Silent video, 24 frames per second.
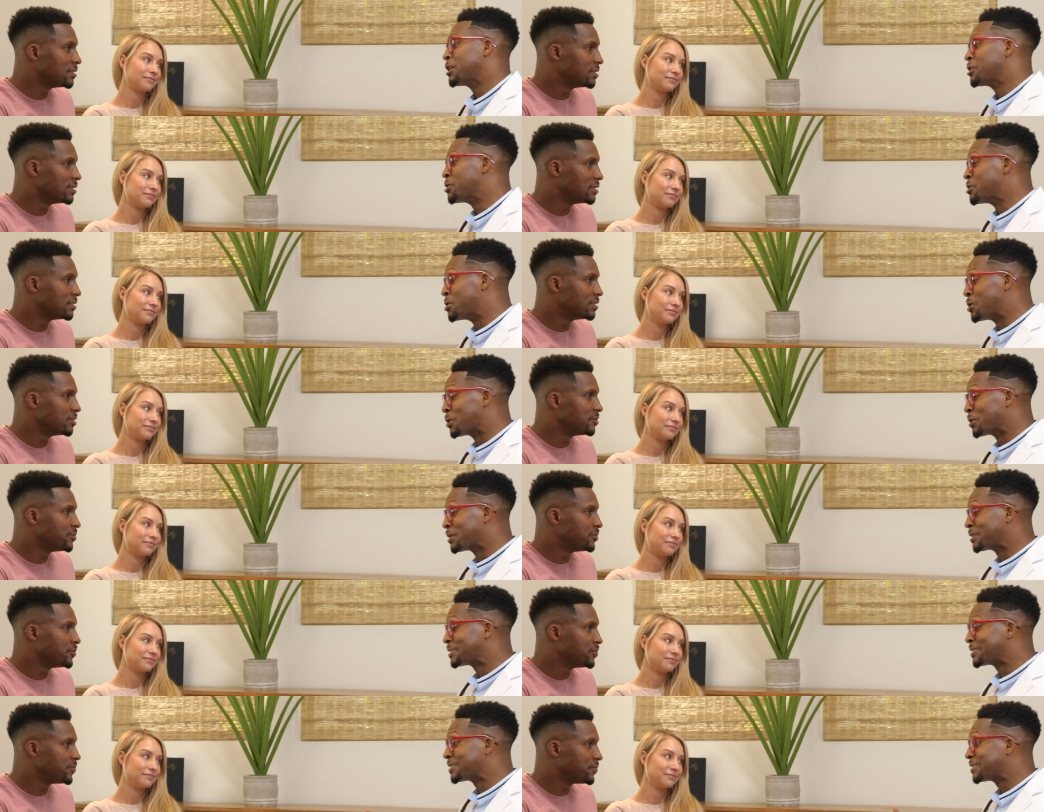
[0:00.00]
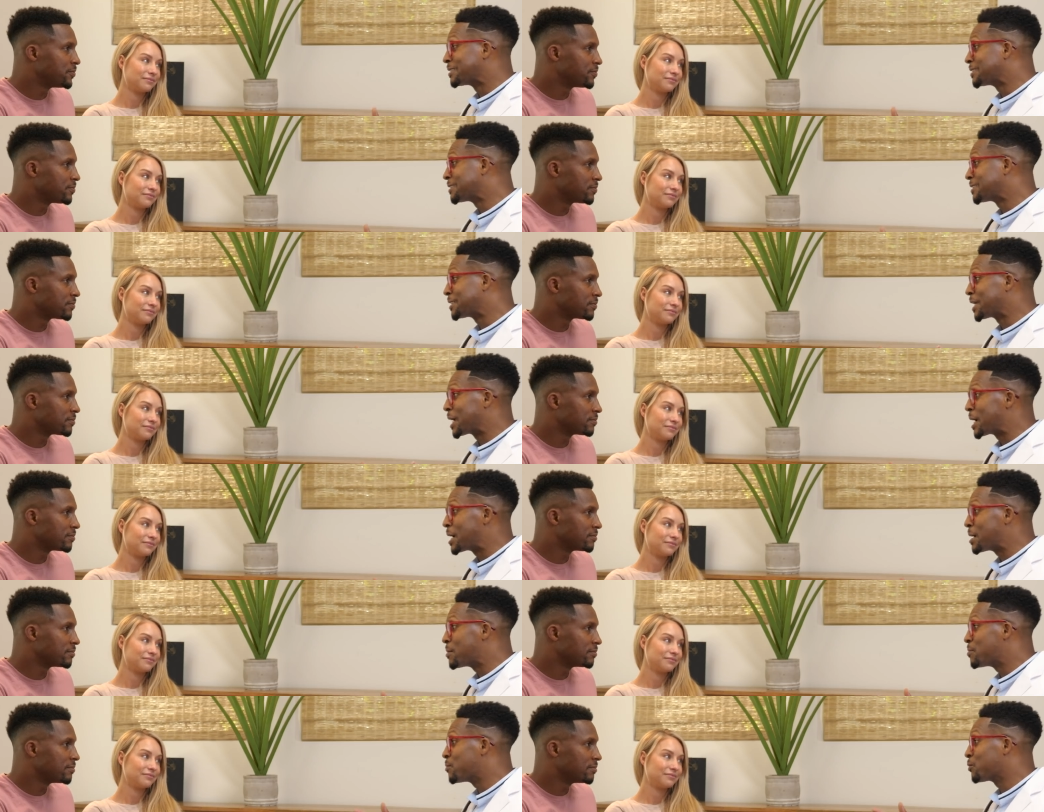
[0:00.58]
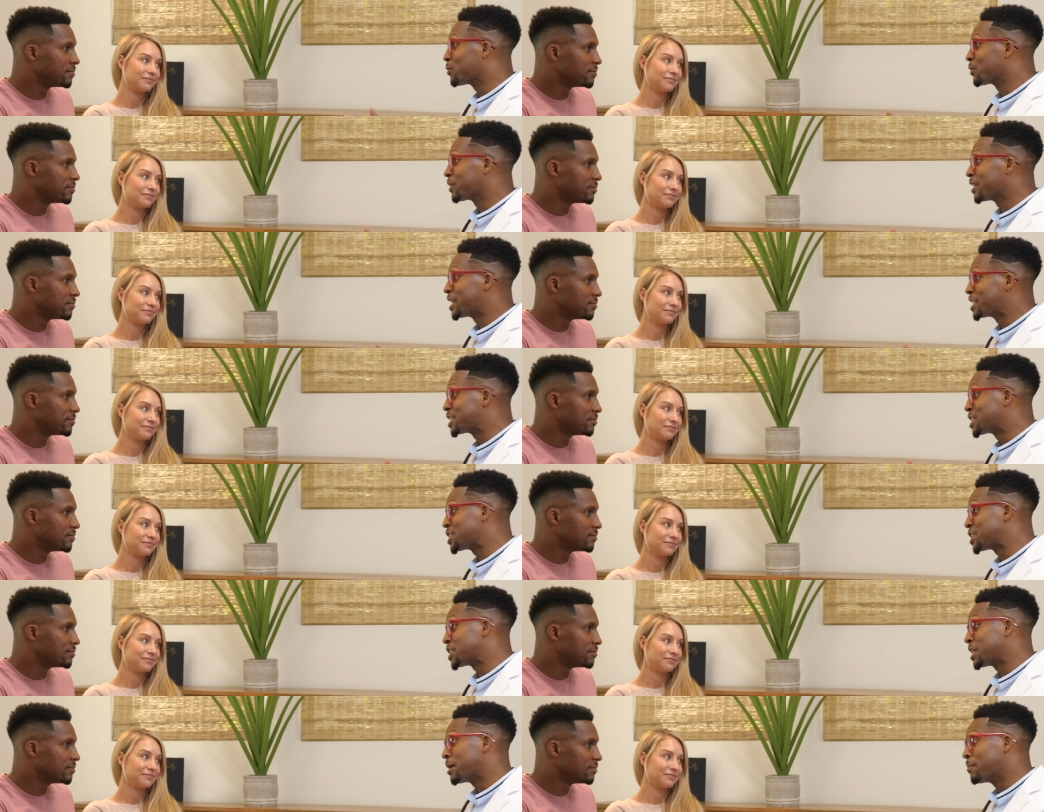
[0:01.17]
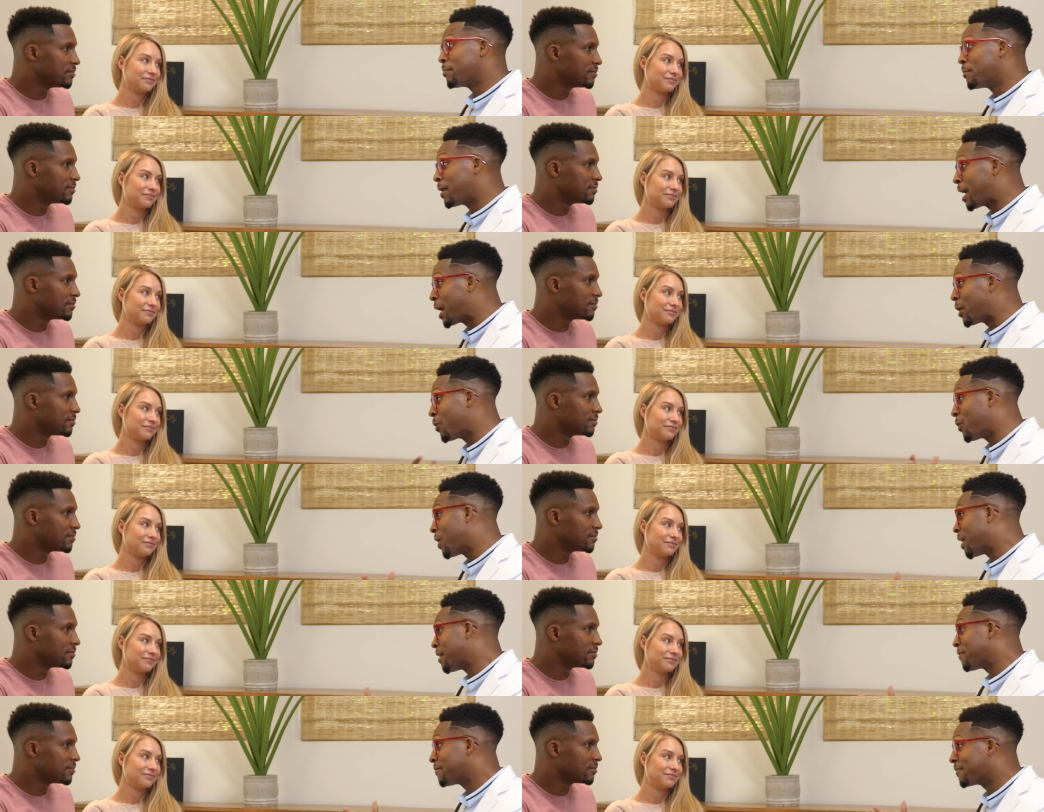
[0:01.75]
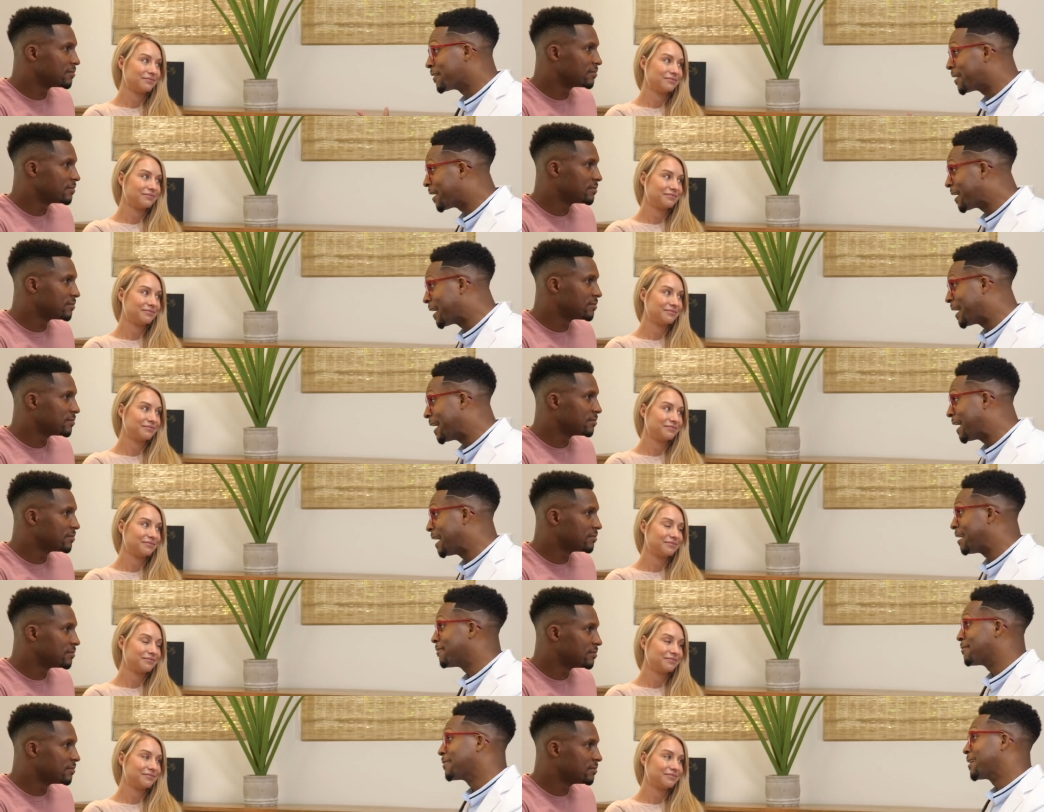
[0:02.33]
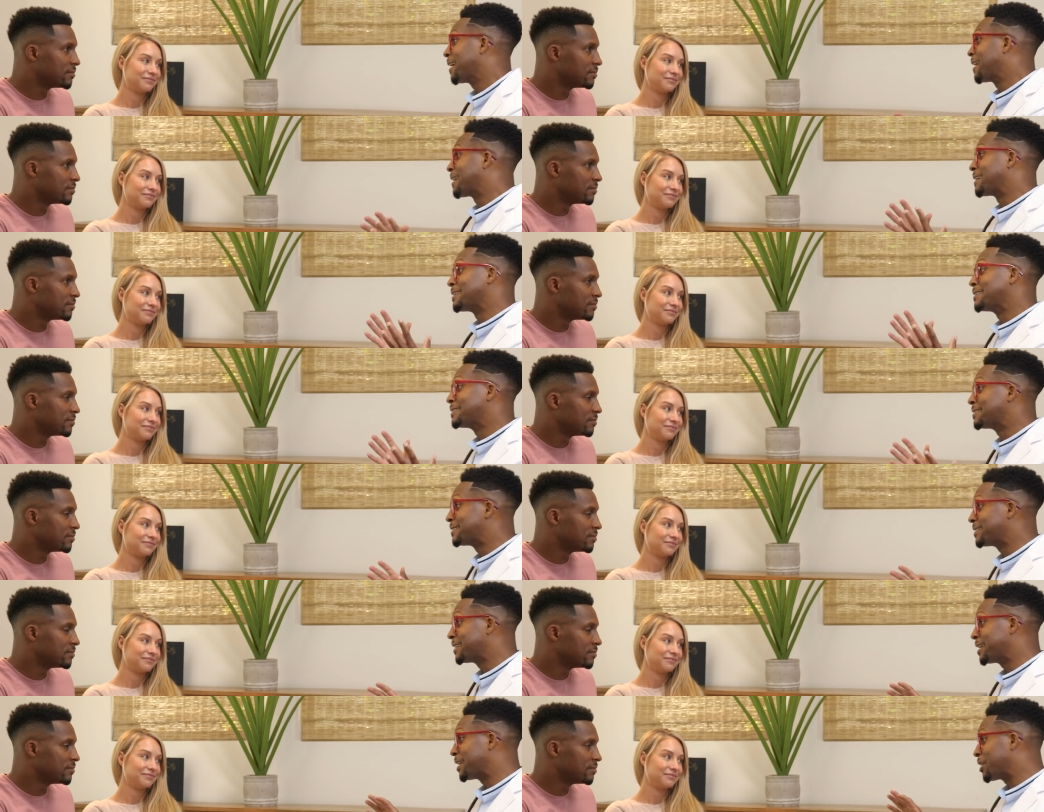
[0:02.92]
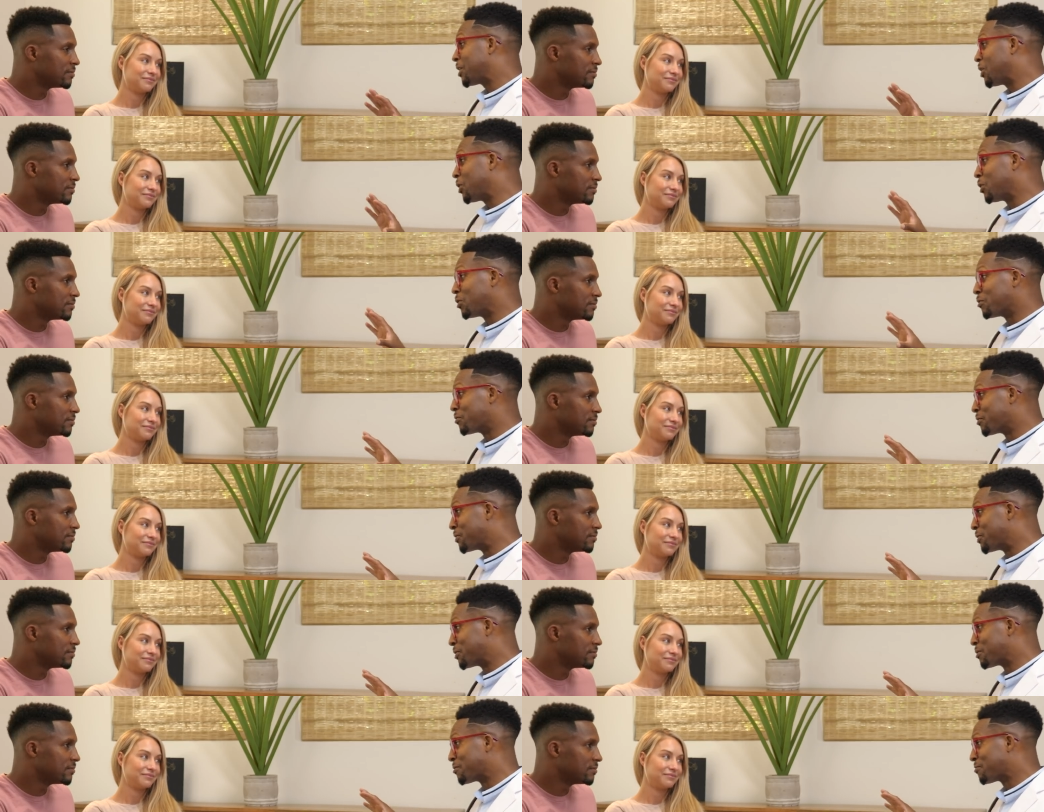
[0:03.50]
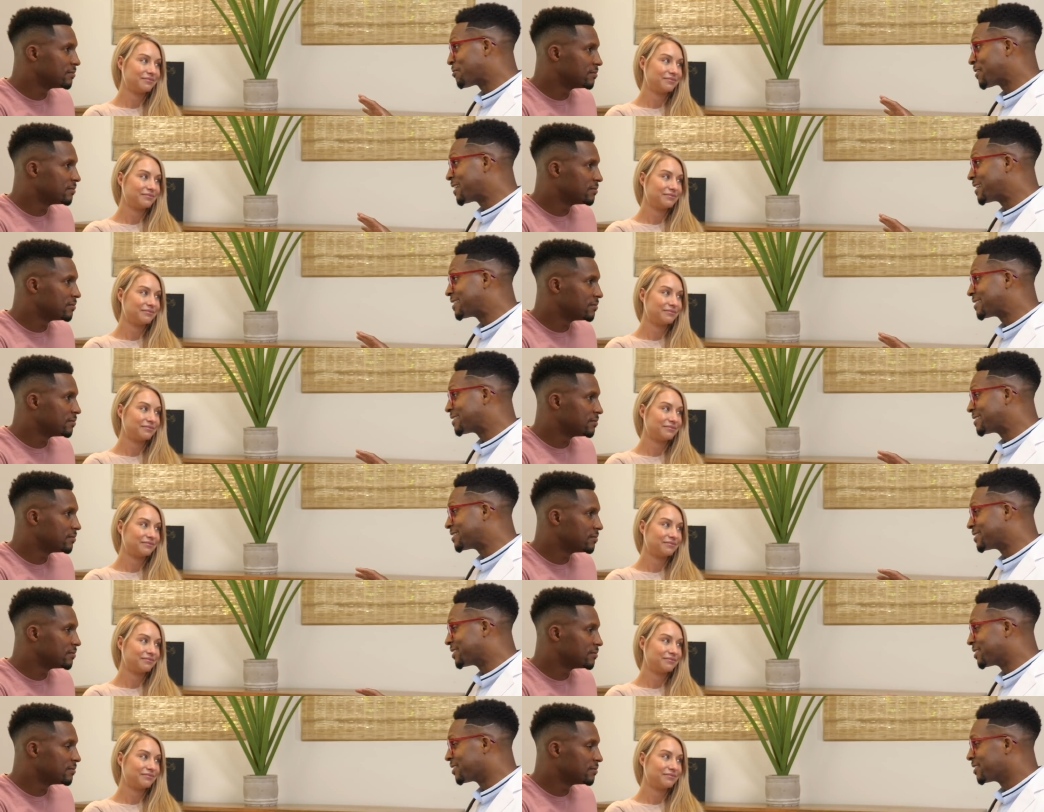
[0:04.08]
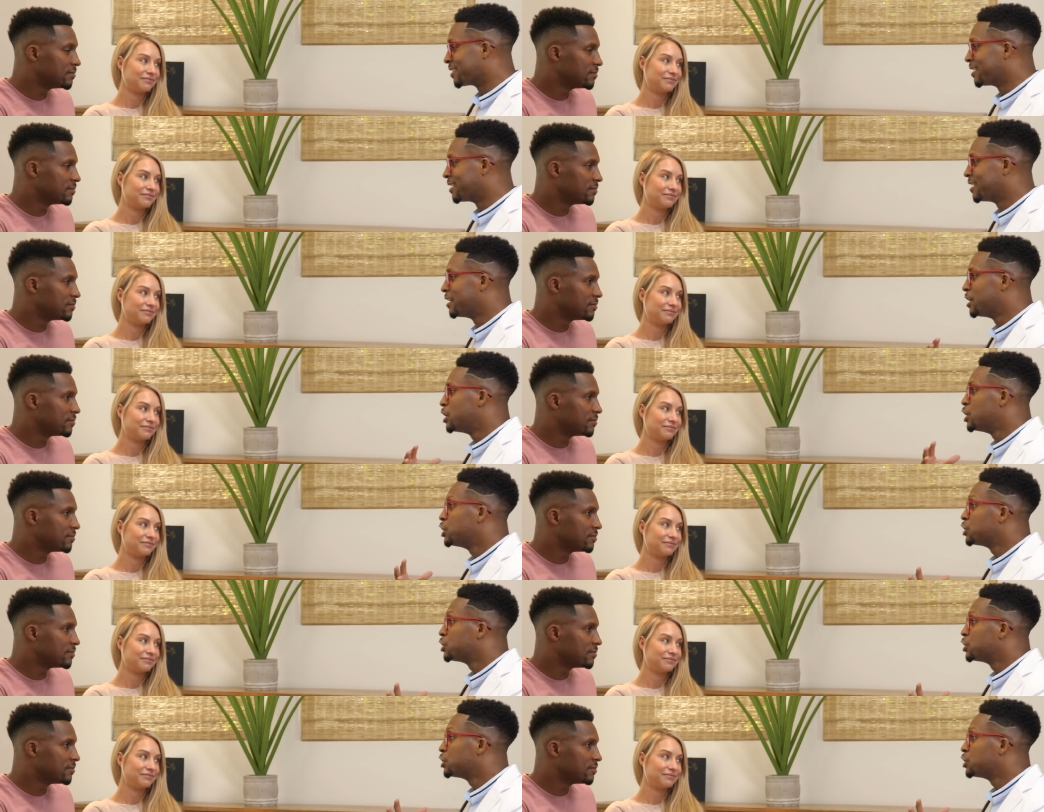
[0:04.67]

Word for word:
Speaker 1: You know, this is the same relationship my wife and I have, and I can see it all over your faces here.